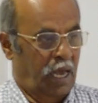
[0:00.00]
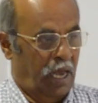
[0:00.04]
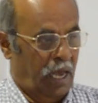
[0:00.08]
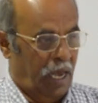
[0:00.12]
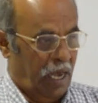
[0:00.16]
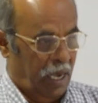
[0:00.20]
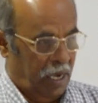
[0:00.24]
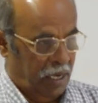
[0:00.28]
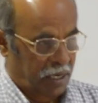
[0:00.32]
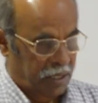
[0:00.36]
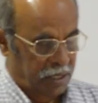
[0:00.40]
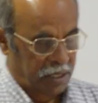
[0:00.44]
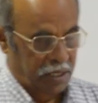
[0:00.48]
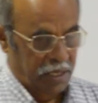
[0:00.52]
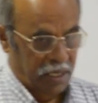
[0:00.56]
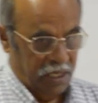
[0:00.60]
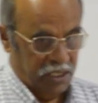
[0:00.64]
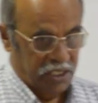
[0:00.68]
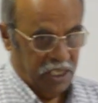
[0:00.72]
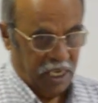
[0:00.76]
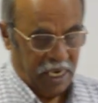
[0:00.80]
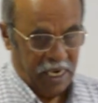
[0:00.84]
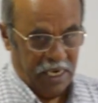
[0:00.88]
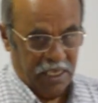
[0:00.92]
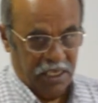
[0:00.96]
And the
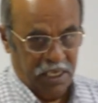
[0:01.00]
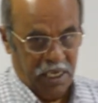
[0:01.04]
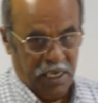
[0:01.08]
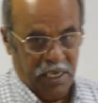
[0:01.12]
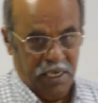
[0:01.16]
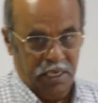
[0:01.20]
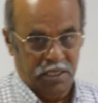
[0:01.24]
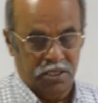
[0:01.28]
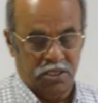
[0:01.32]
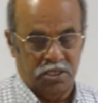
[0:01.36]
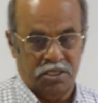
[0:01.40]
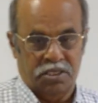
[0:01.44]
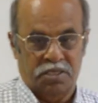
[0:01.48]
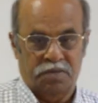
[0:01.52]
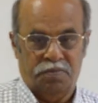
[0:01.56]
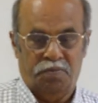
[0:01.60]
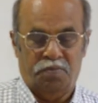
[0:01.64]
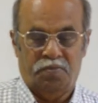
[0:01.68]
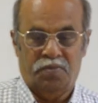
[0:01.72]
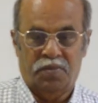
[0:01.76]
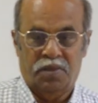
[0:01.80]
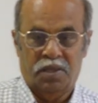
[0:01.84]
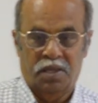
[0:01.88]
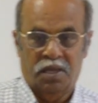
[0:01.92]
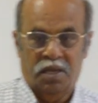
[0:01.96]
second thing is
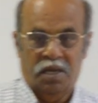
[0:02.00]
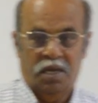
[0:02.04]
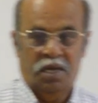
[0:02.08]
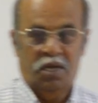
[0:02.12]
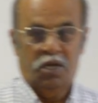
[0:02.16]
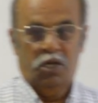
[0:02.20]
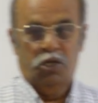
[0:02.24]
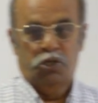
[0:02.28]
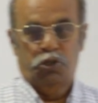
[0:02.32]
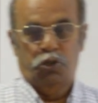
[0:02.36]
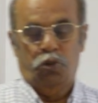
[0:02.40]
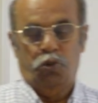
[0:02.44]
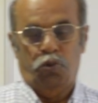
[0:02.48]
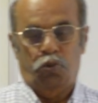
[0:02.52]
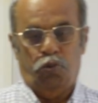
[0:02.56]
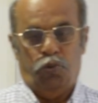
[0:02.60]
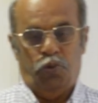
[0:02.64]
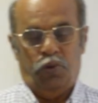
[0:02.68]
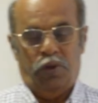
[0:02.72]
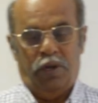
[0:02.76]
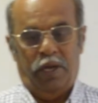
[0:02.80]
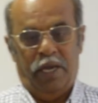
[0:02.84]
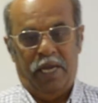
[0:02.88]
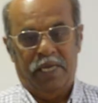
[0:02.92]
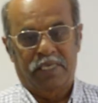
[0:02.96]
to
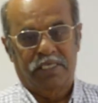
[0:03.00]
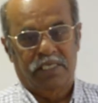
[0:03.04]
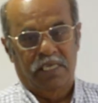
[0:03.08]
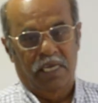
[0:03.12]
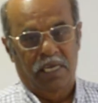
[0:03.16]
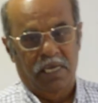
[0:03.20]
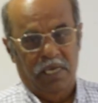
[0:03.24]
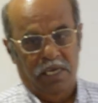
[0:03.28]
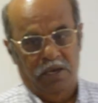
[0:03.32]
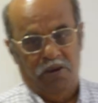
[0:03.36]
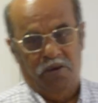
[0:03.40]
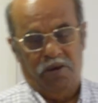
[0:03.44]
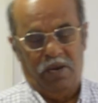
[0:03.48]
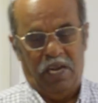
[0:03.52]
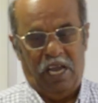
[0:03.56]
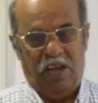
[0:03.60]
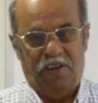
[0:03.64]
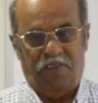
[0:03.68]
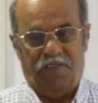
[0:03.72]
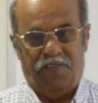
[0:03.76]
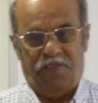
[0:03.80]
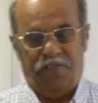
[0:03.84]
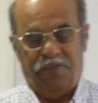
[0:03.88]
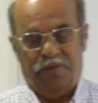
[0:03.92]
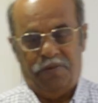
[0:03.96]
excel in our
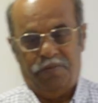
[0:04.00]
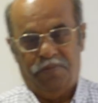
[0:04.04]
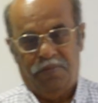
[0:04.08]
life.